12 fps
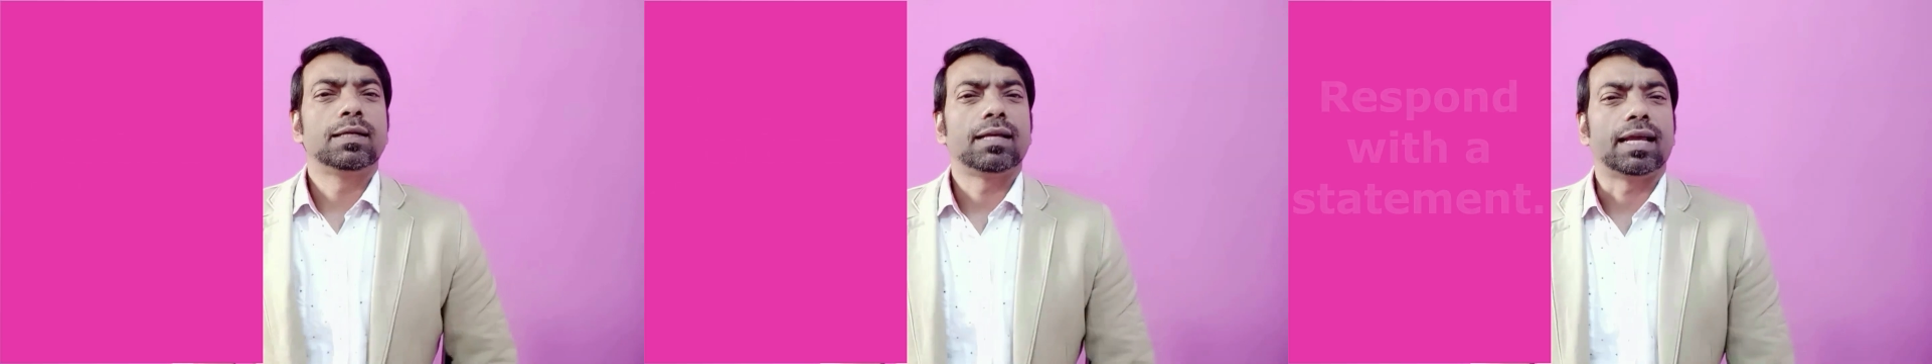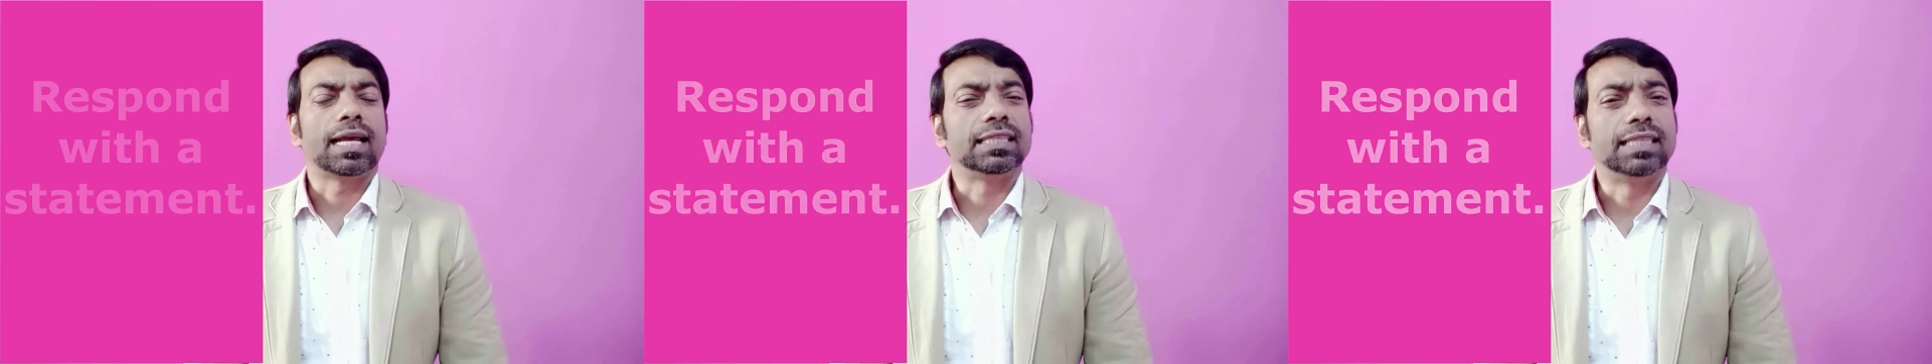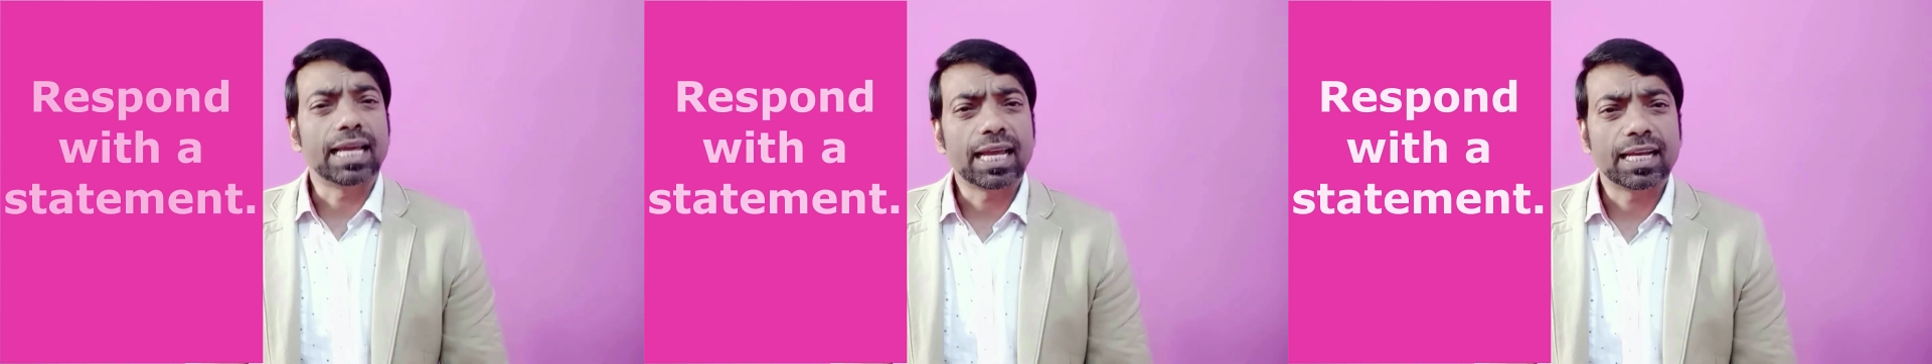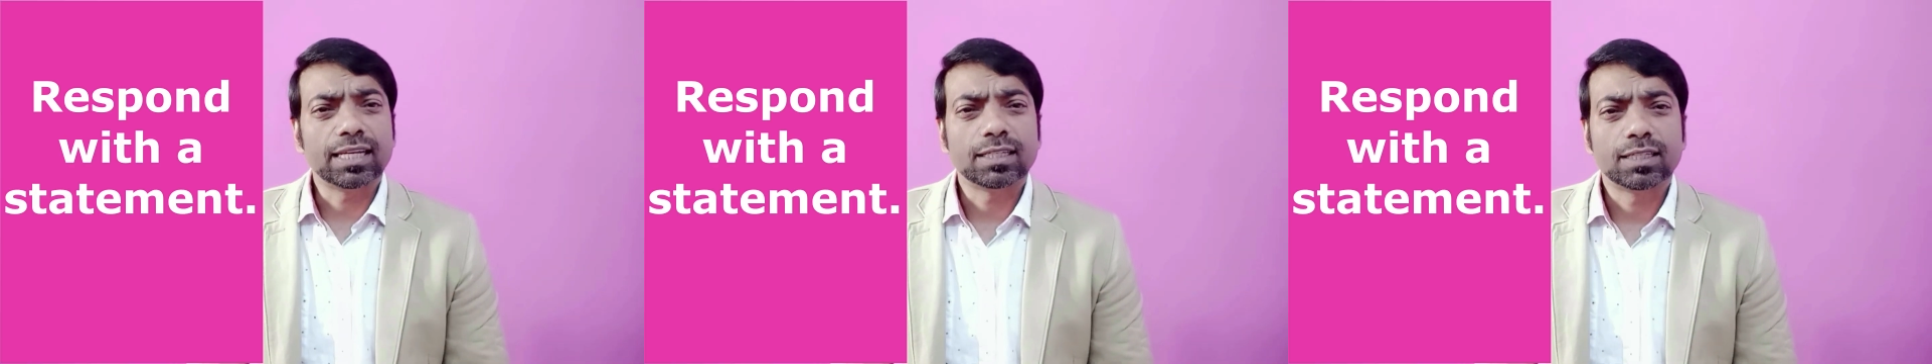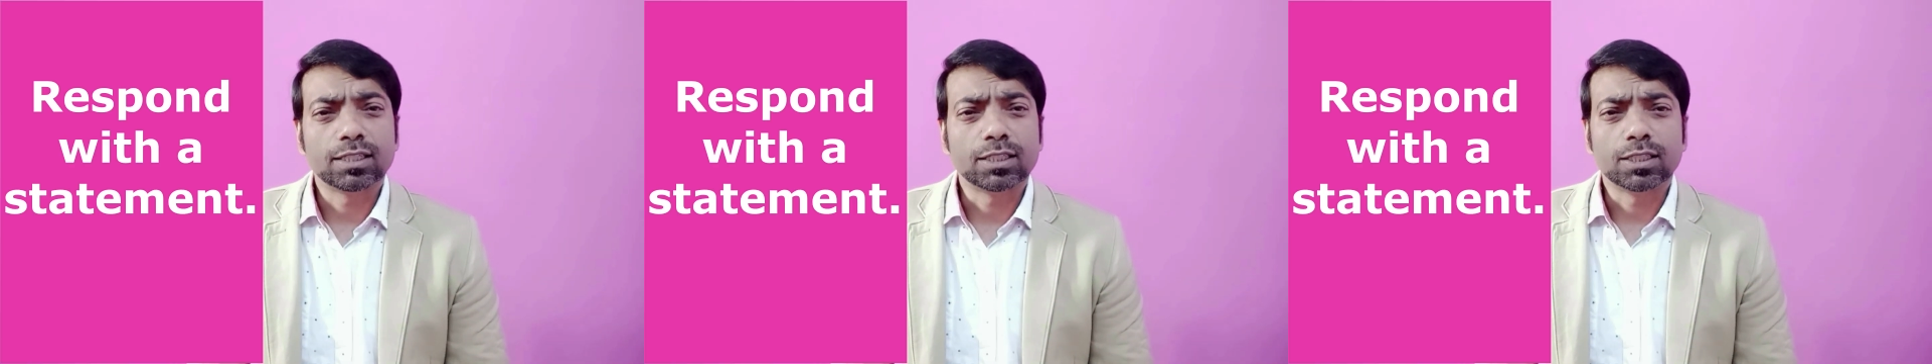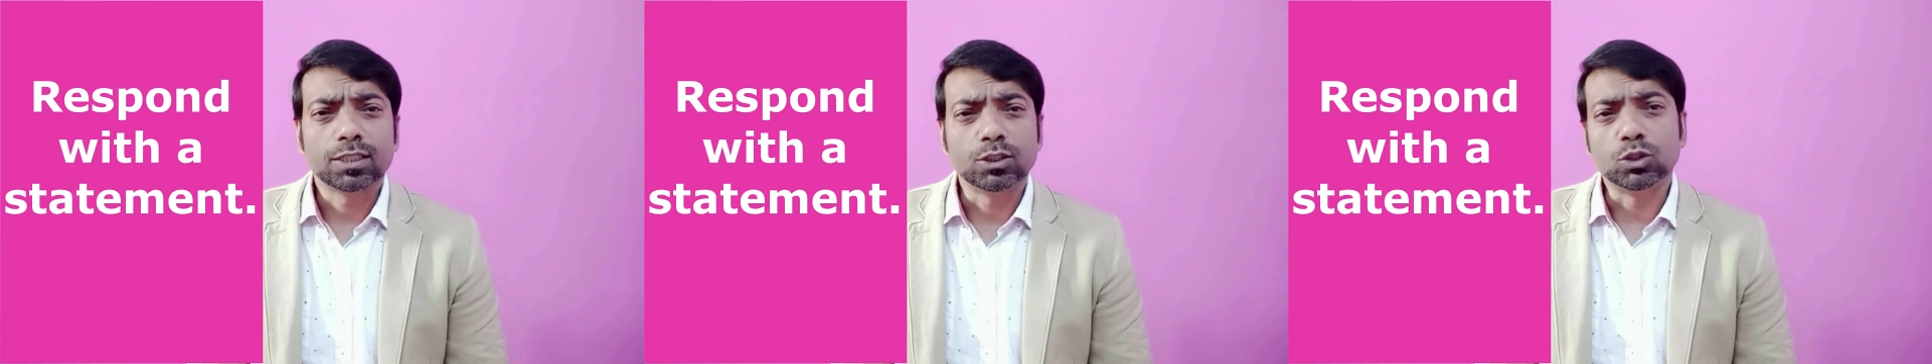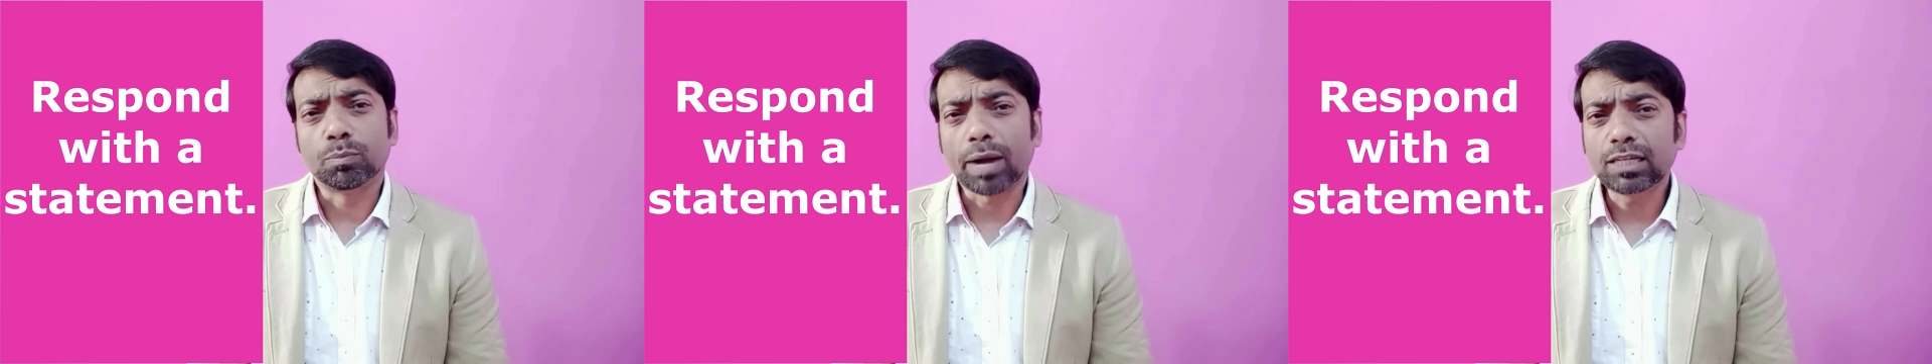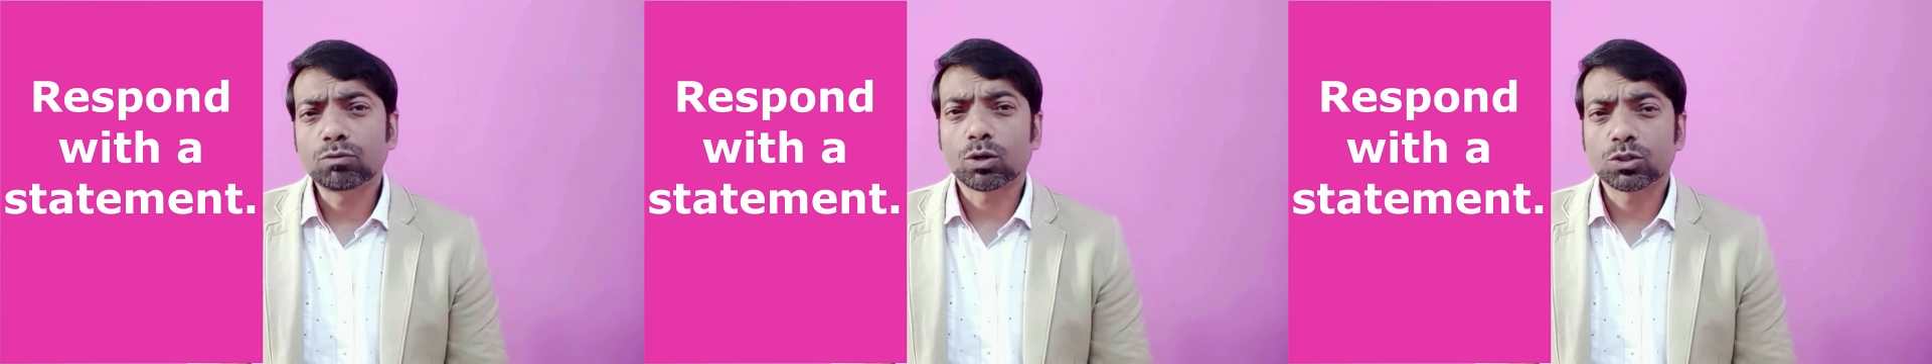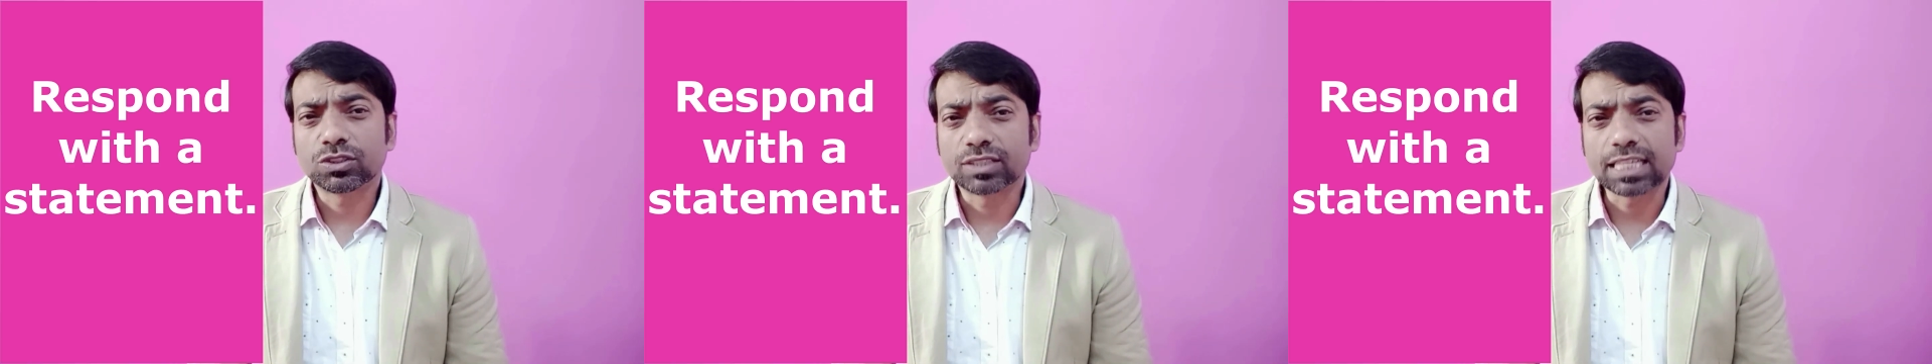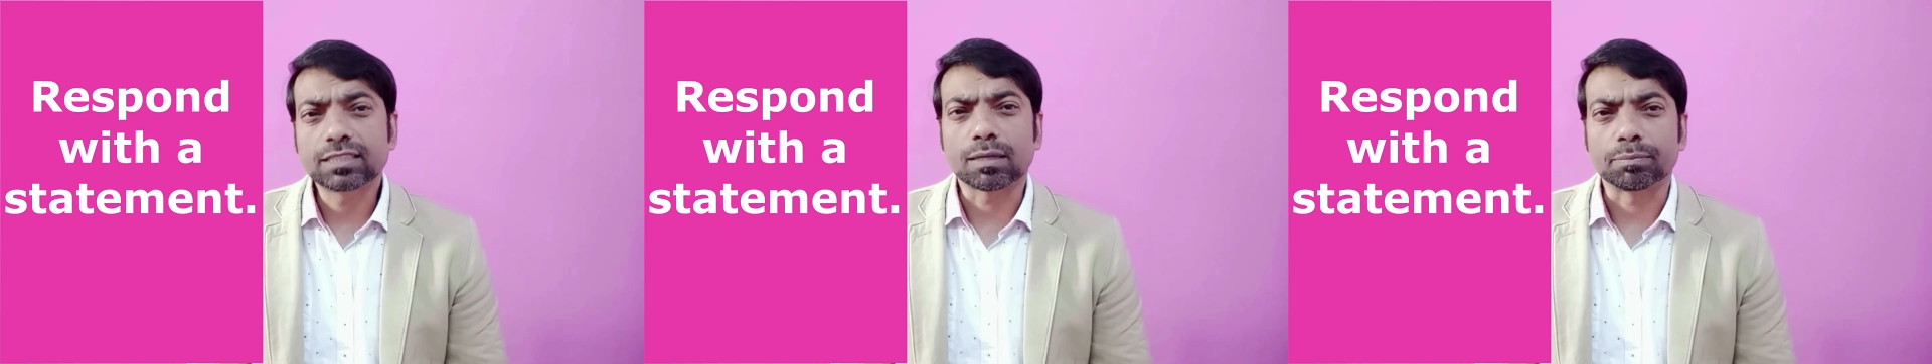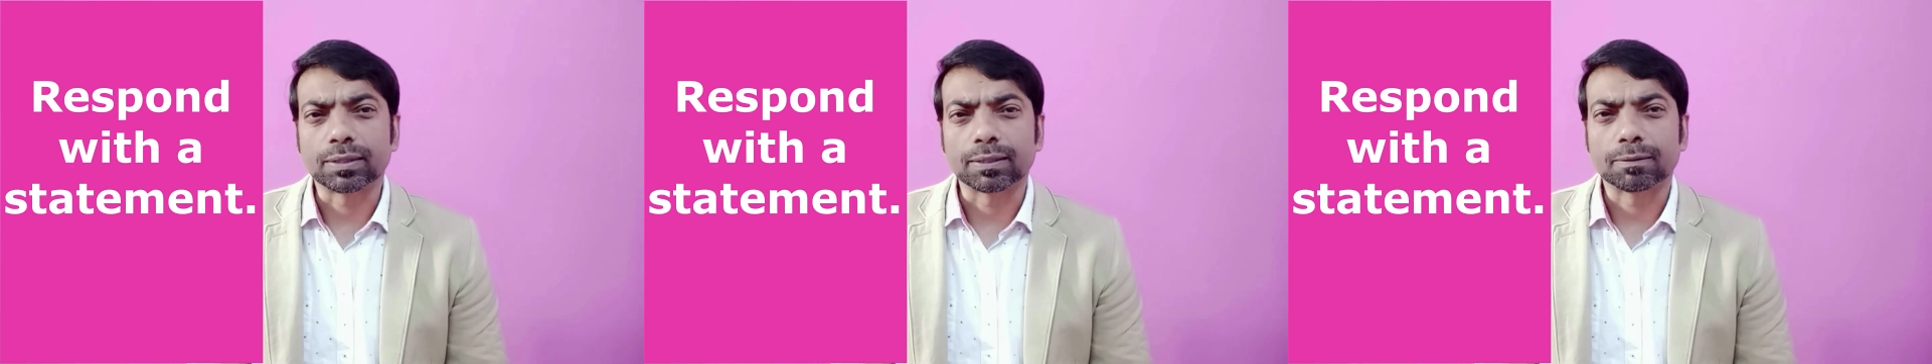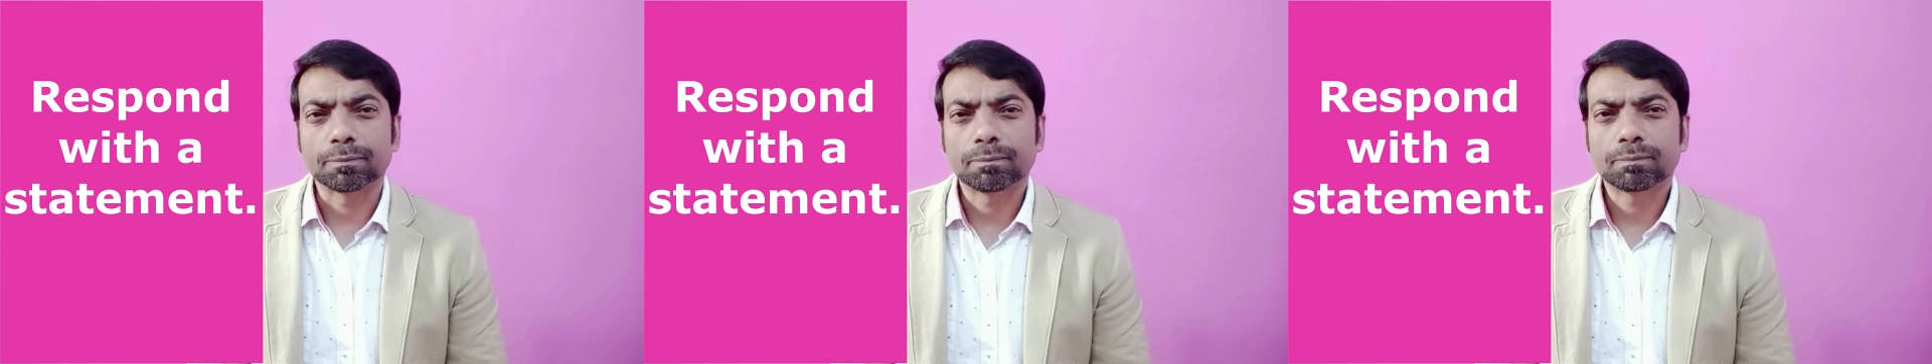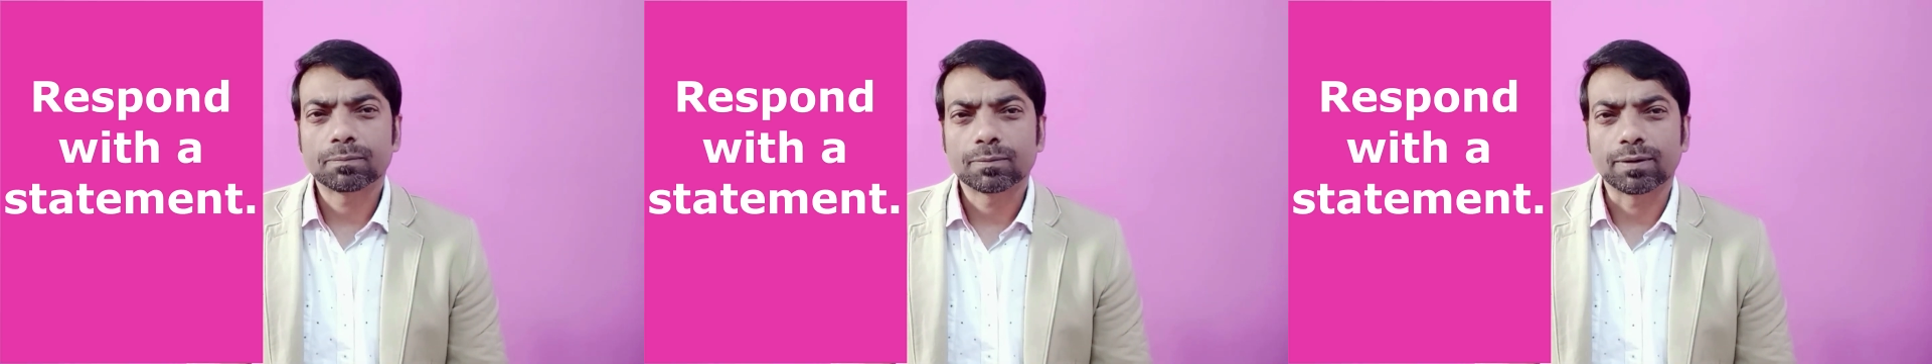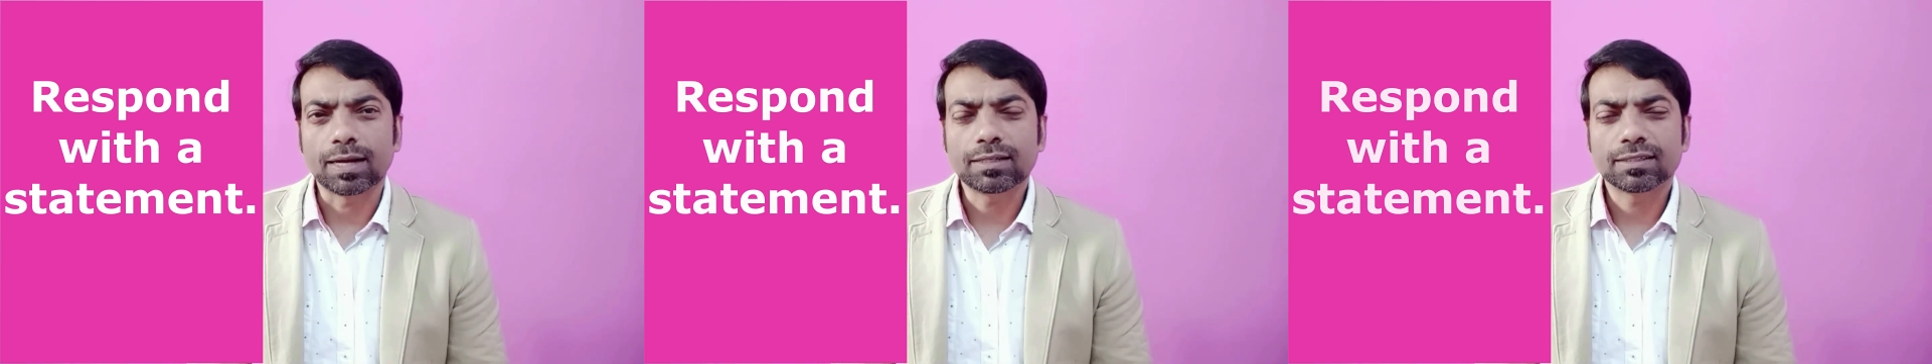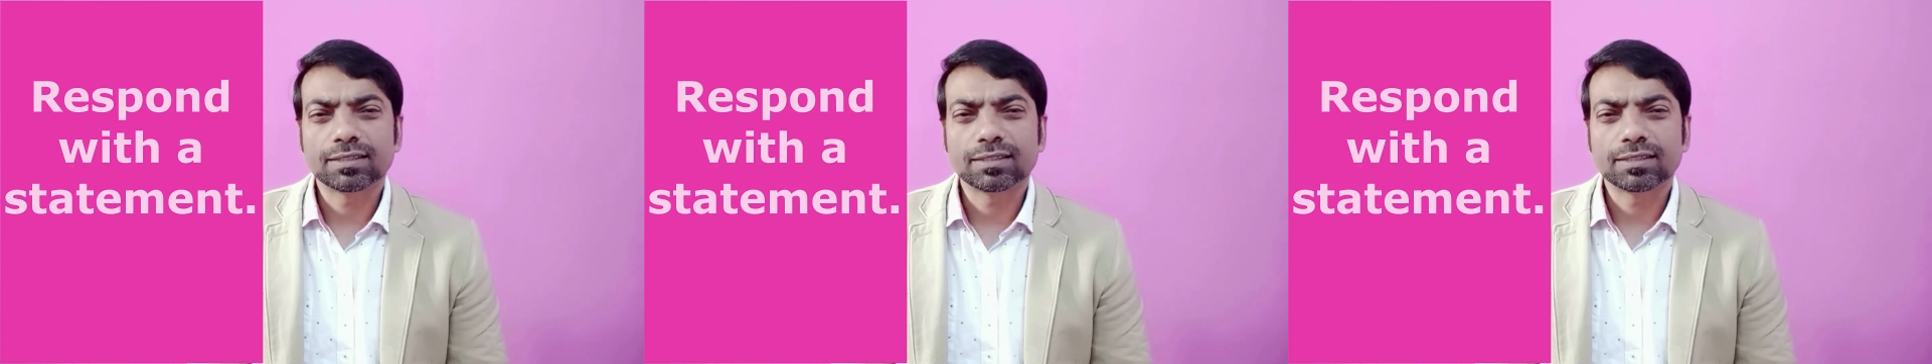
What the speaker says: And then you might want to say something, right?